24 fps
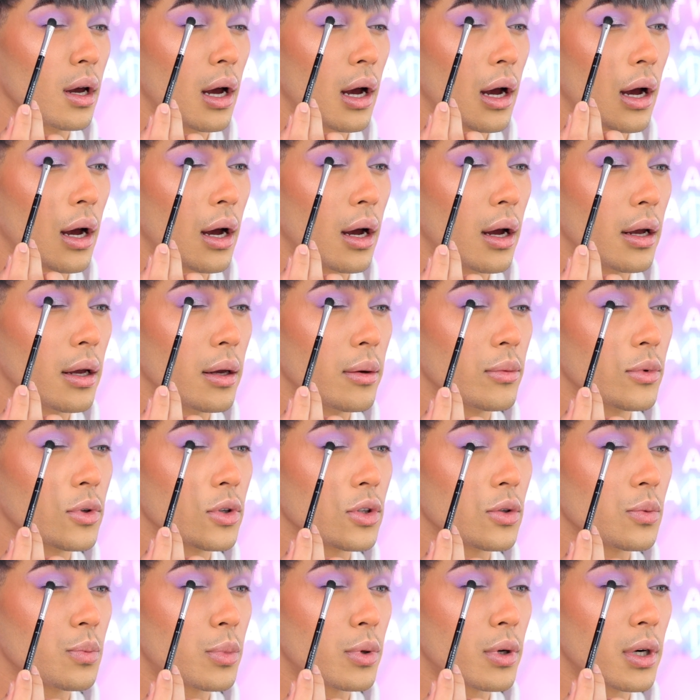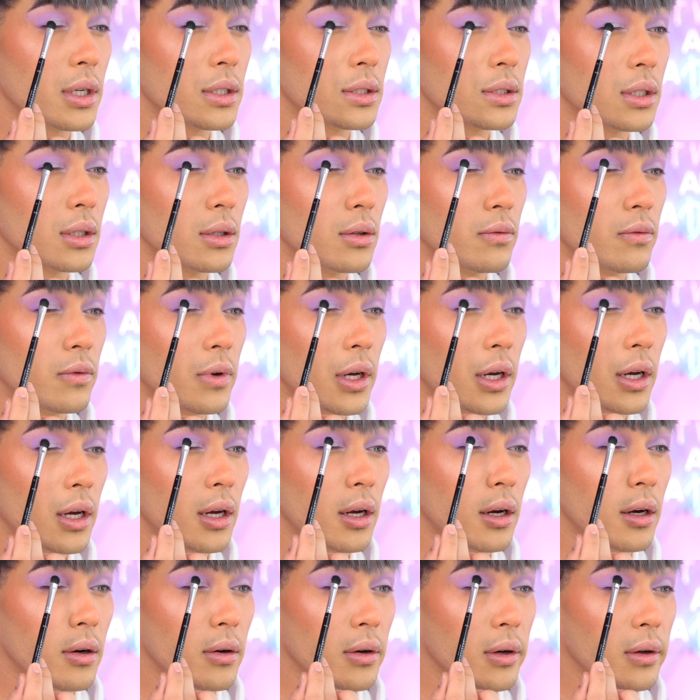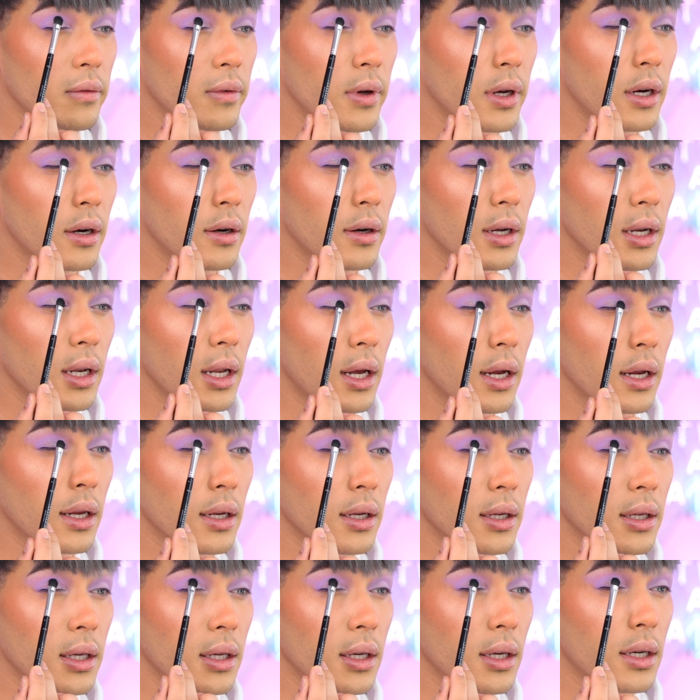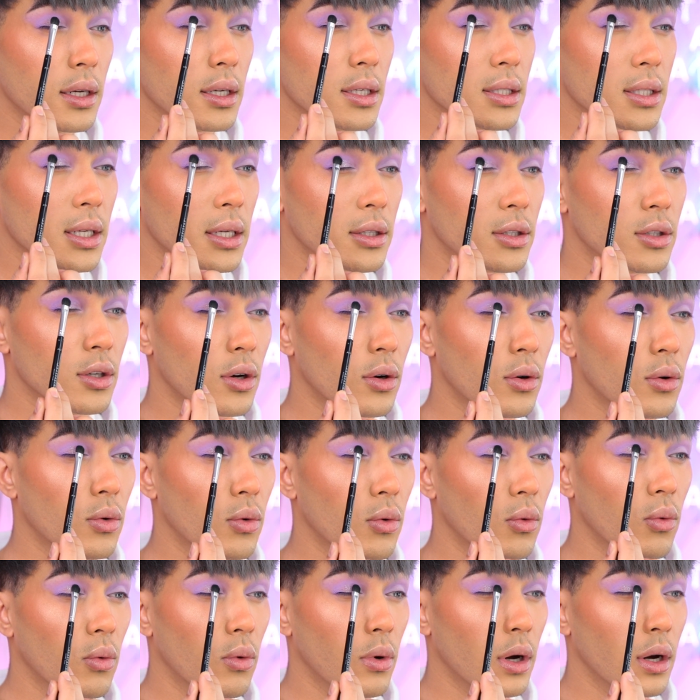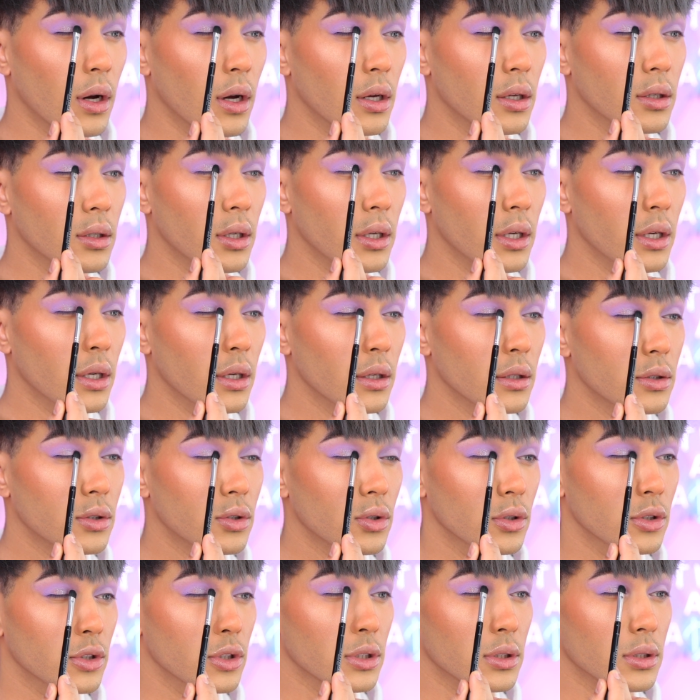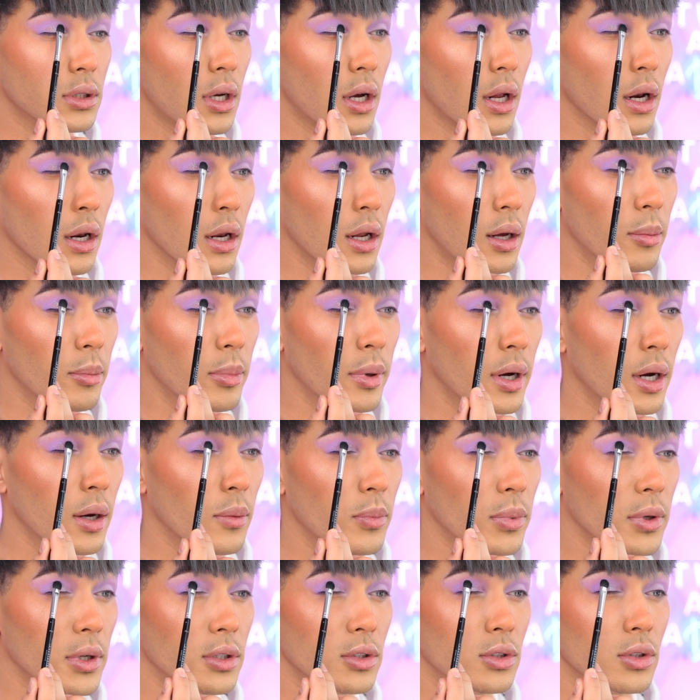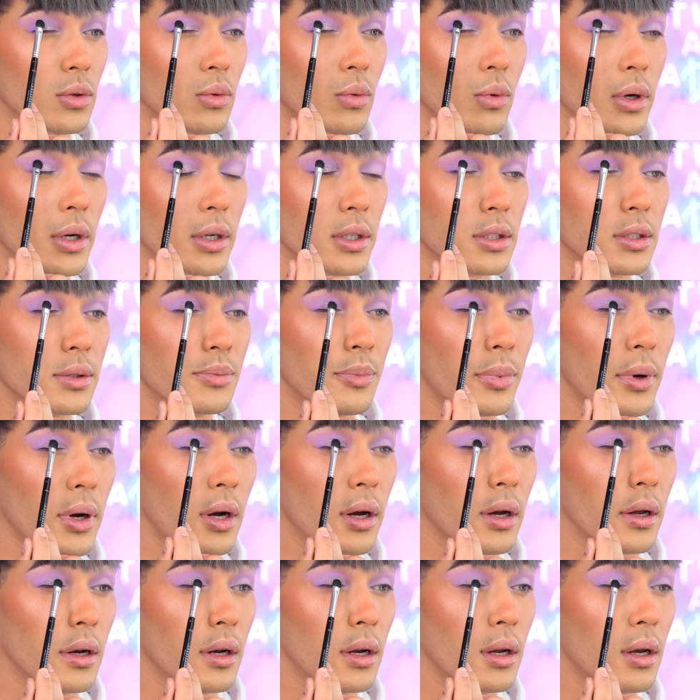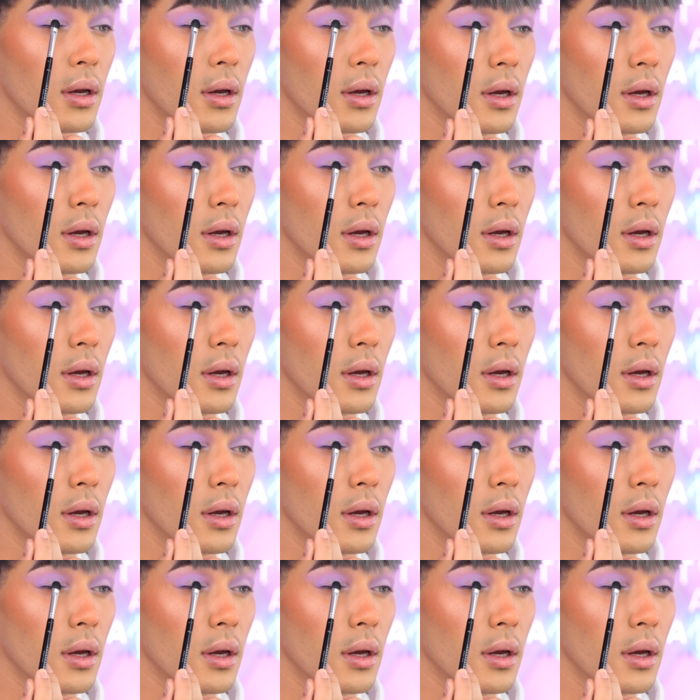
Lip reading: I'm just pressing very, very lightly because I don't want it to just clump up into one spot.